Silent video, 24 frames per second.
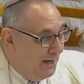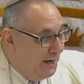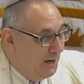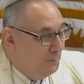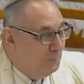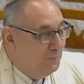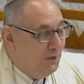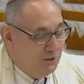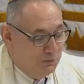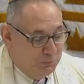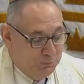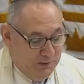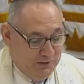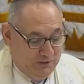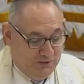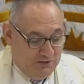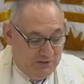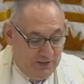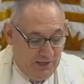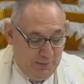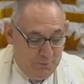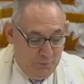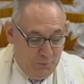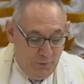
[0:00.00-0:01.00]
must be
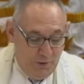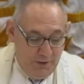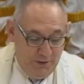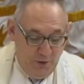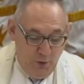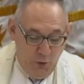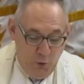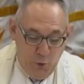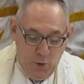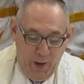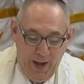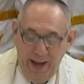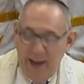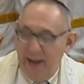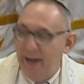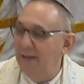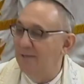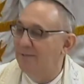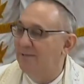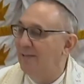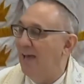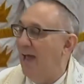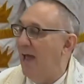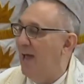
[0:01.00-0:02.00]
someone who
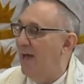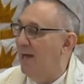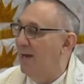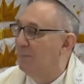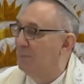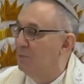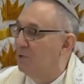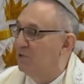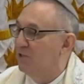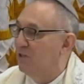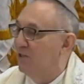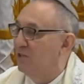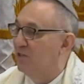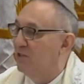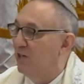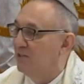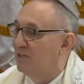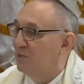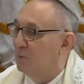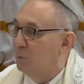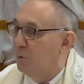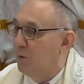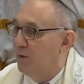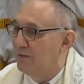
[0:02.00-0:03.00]
hates animals and
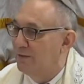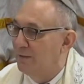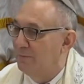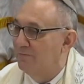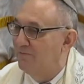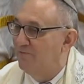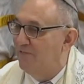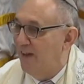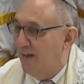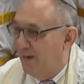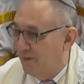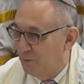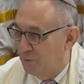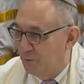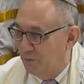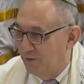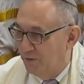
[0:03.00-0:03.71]
doesn't want them found.